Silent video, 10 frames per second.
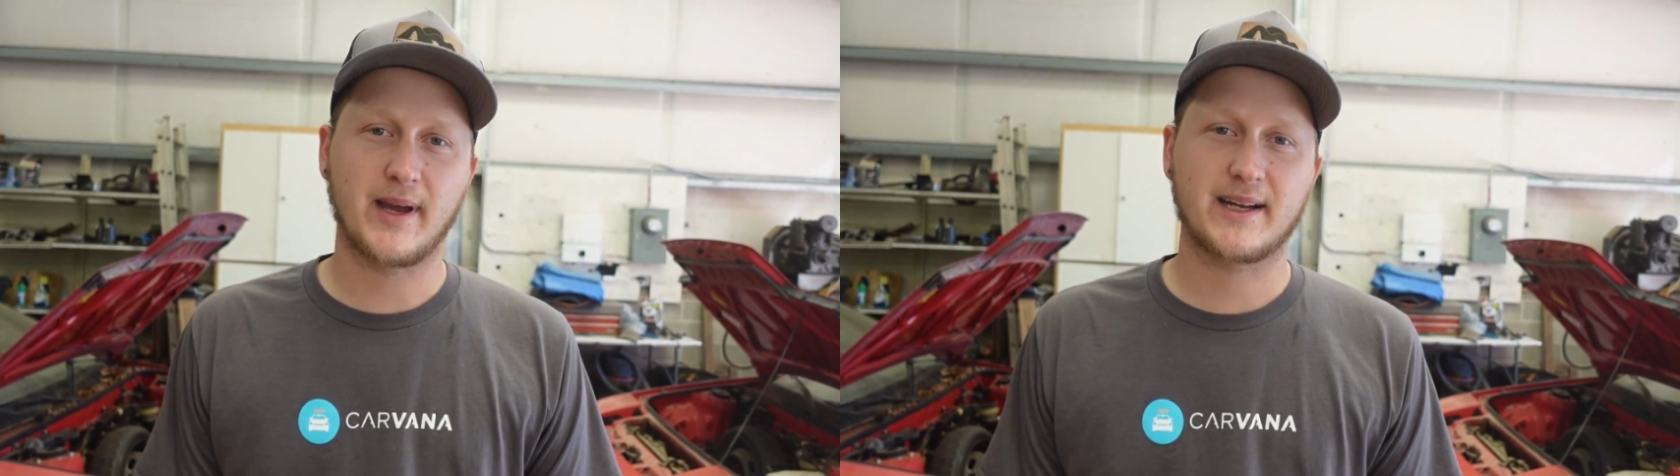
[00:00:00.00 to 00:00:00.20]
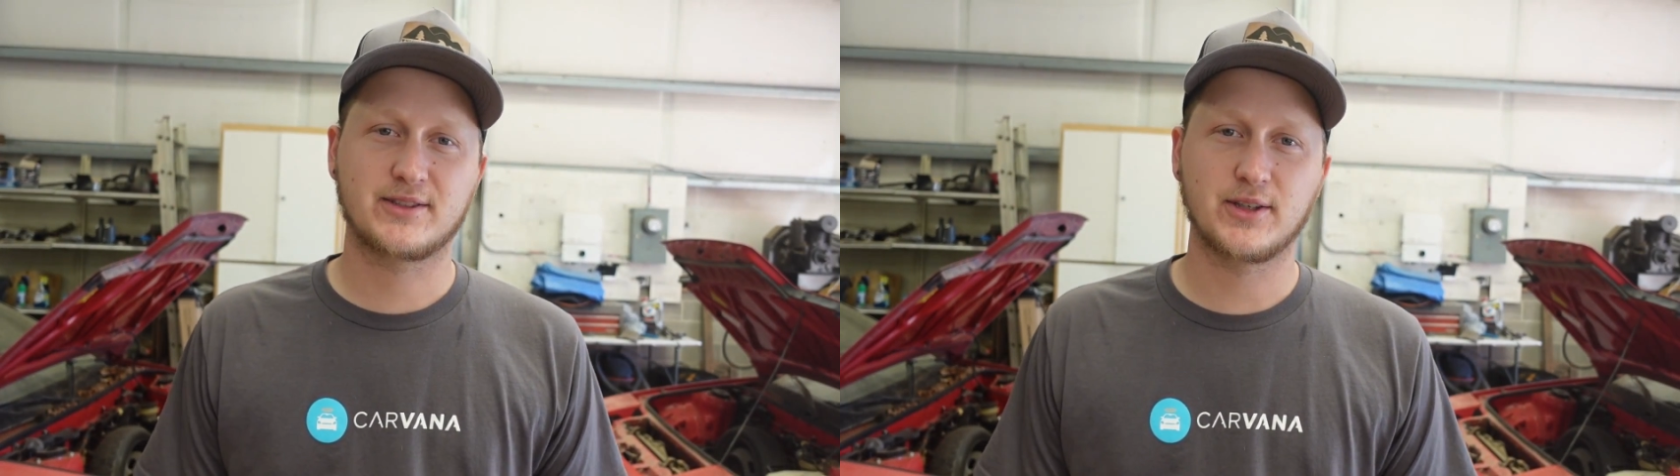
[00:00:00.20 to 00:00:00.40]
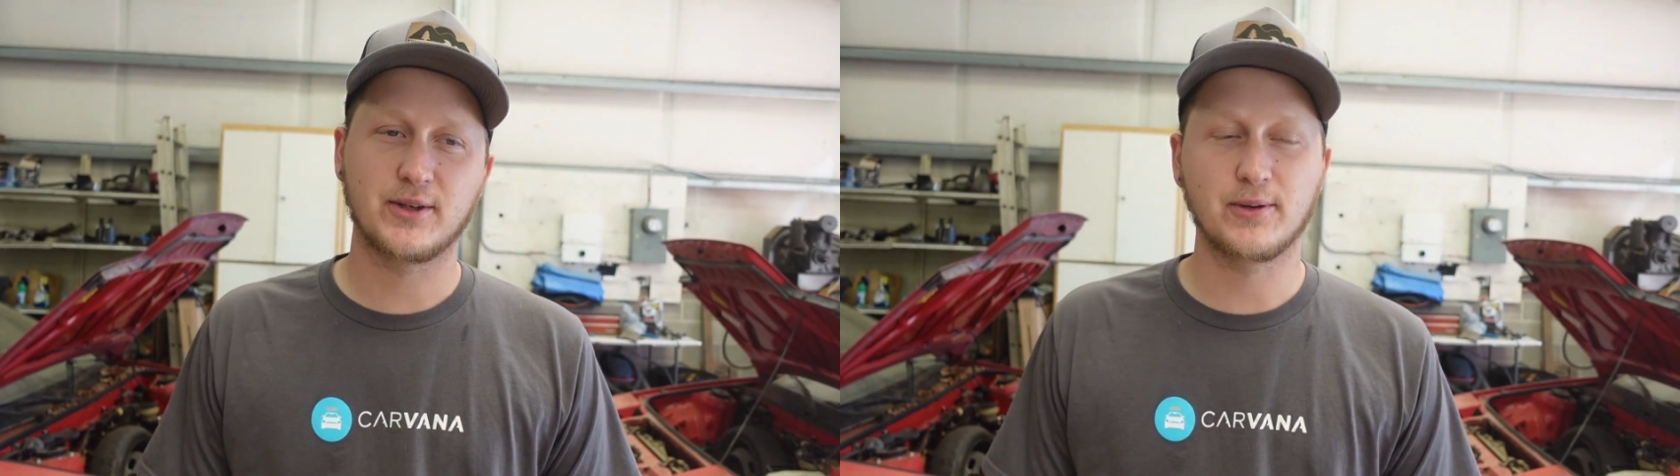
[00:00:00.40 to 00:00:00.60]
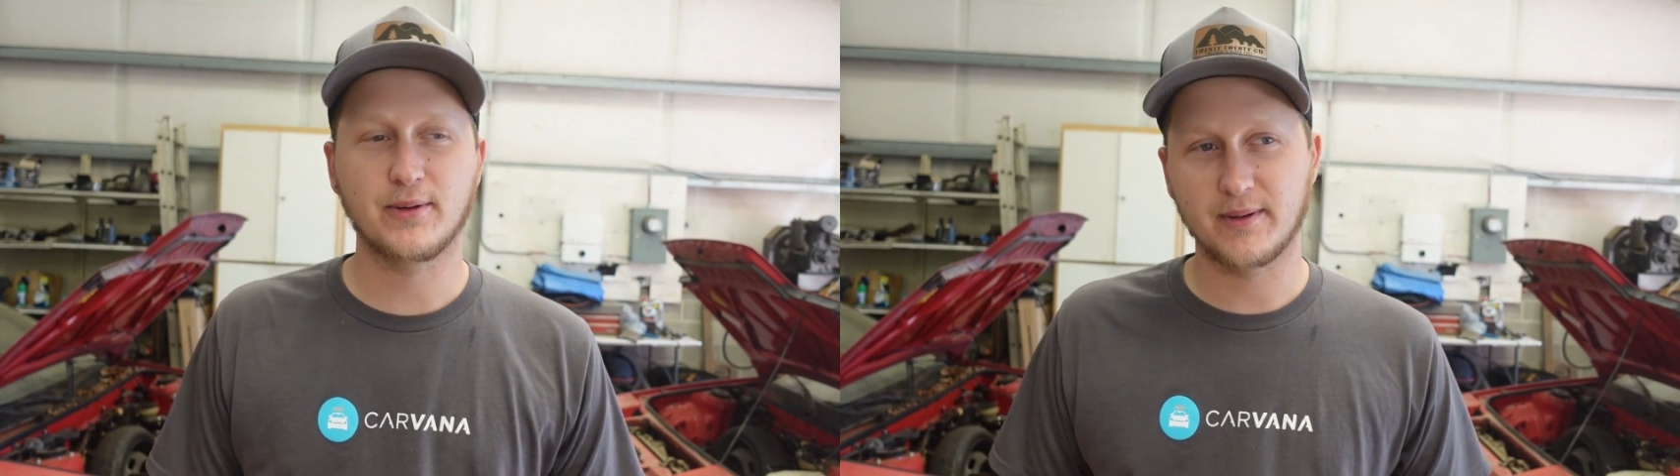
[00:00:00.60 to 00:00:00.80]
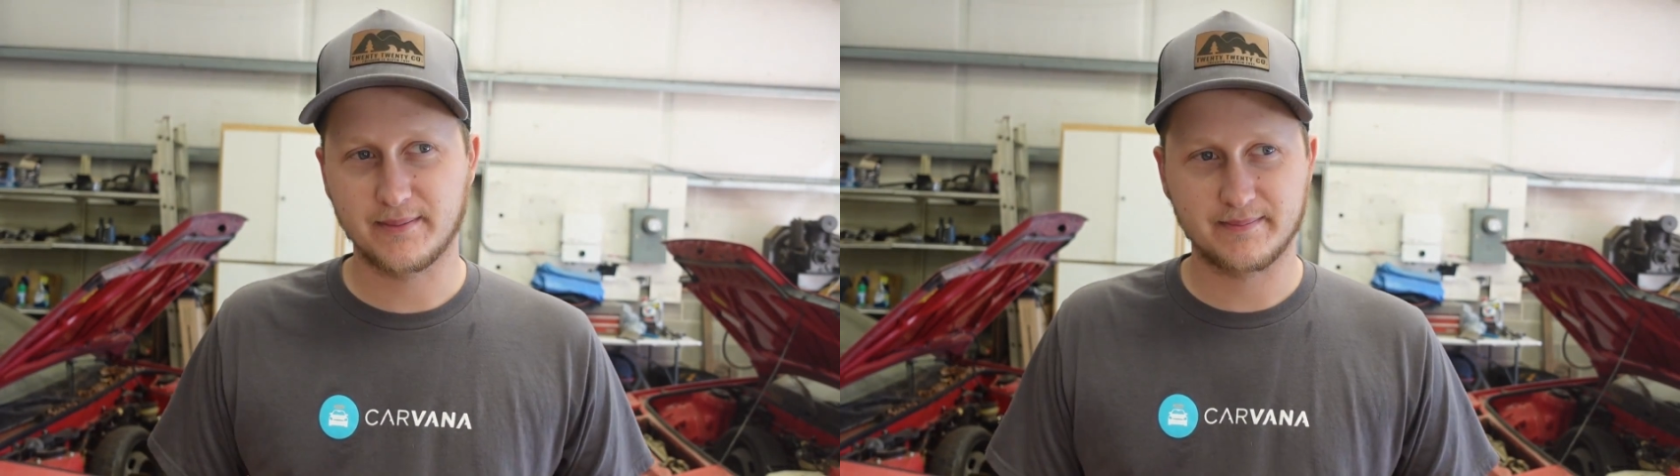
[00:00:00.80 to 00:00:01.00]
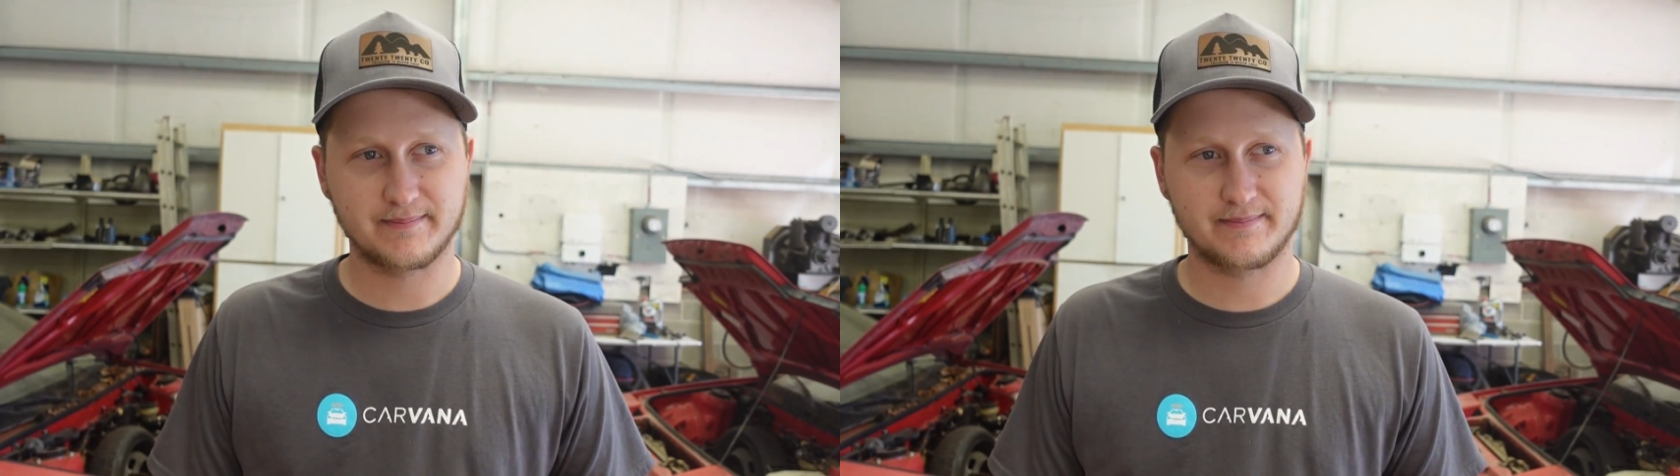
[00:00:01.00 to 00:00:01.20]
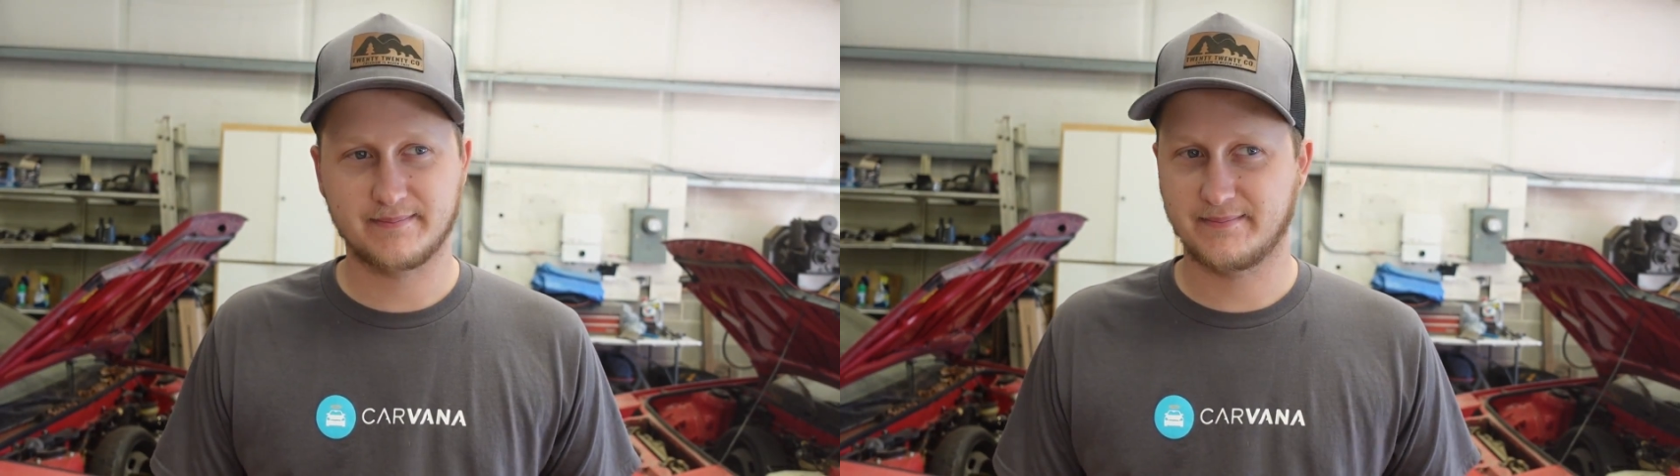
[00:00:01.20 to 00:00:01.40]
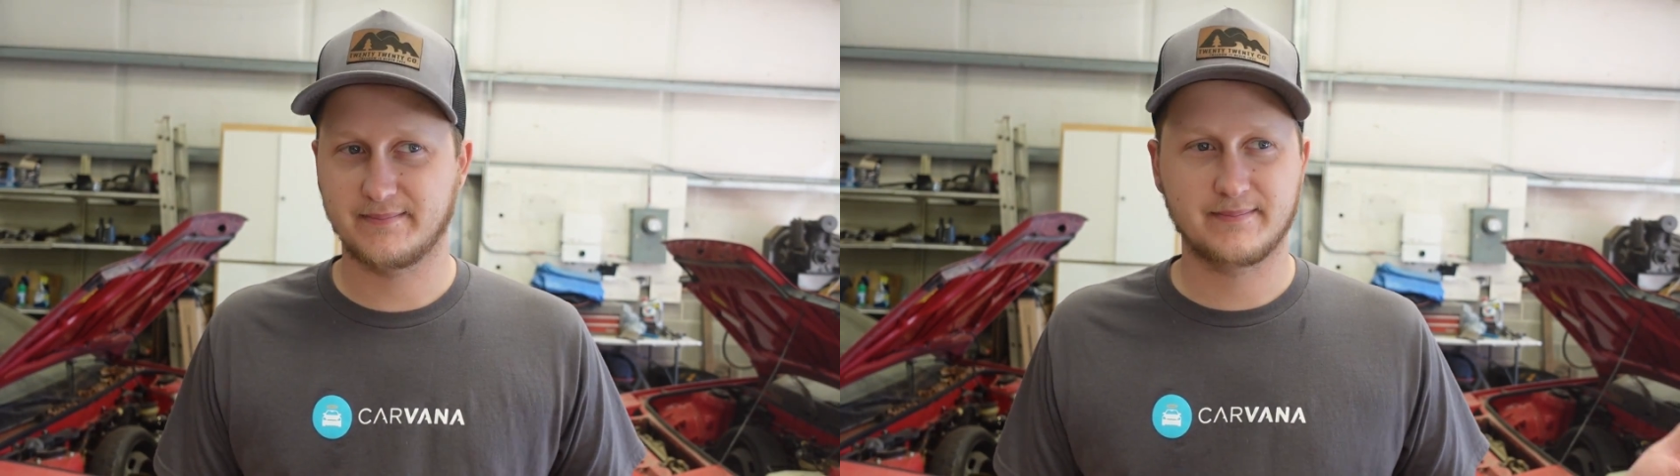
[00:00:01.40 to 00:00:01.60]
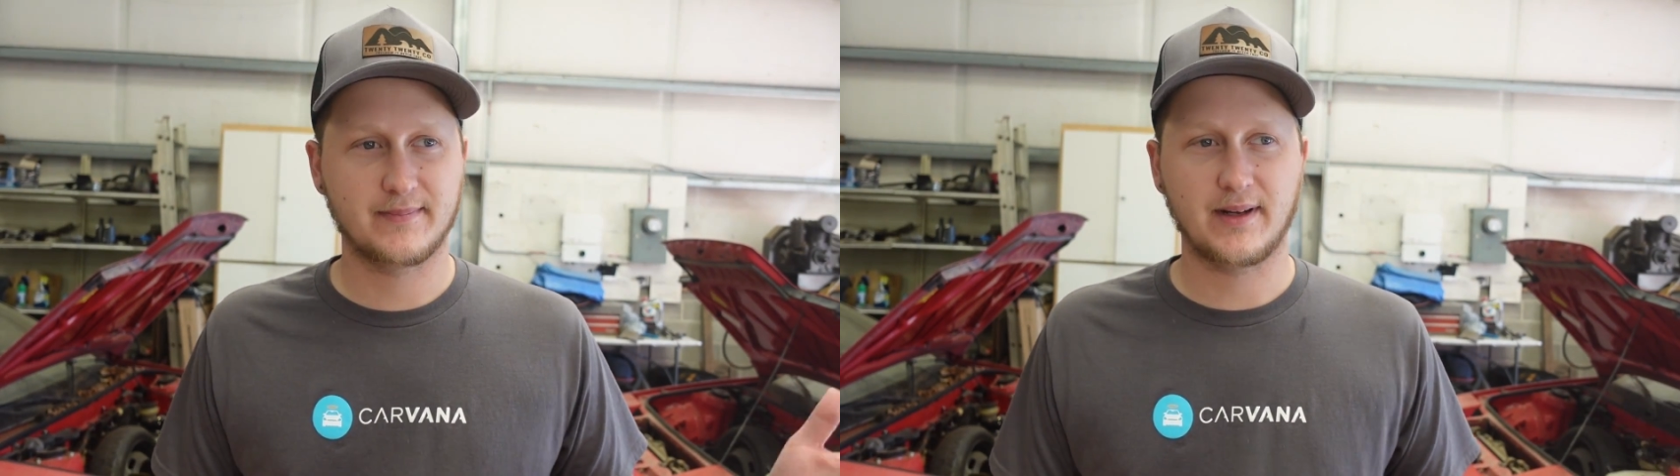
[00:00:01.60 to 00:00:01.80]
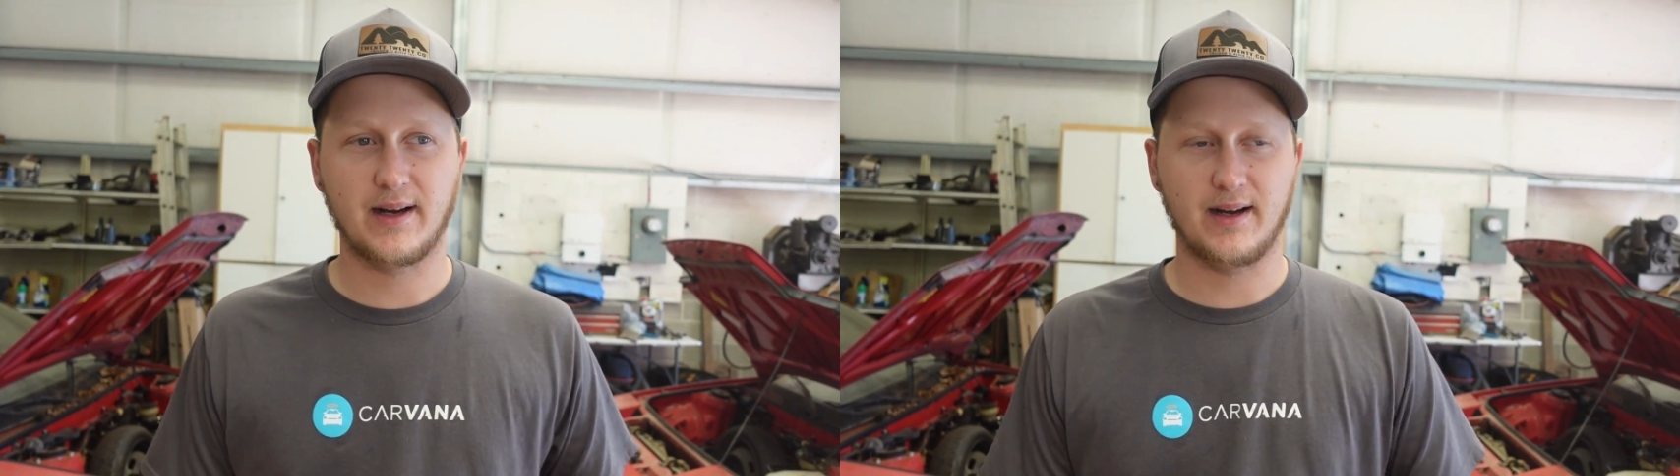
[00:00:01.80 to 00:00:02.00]
back to
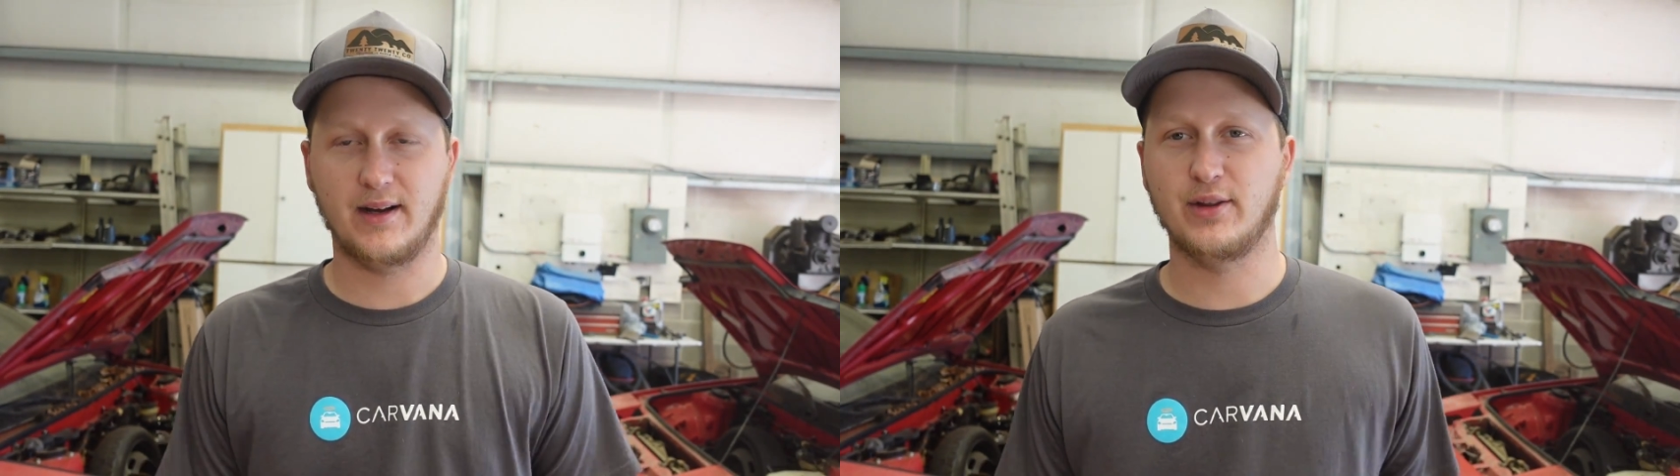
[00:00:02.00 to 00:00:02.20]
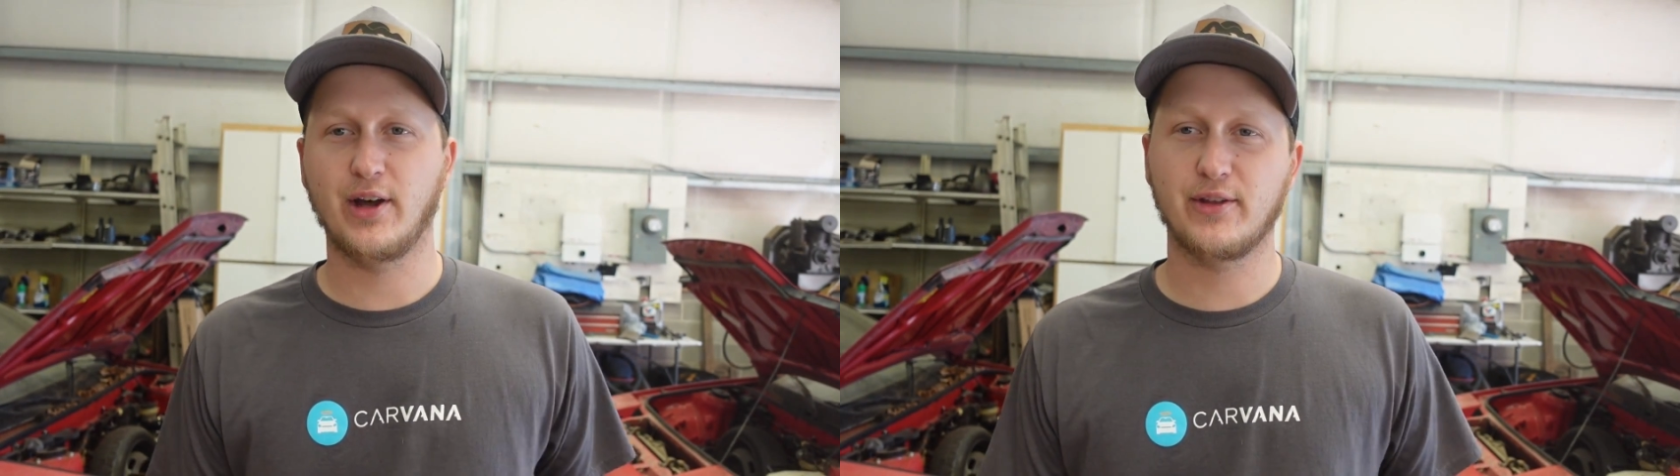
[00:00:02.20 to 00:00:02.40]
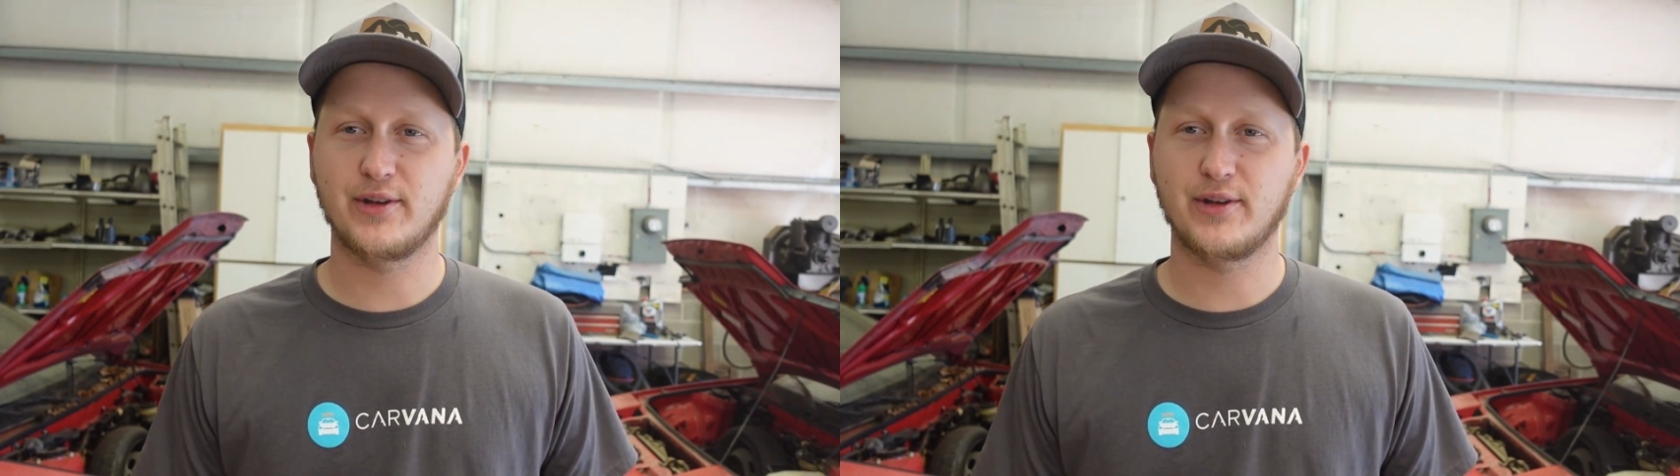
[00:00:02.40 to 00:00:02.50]
another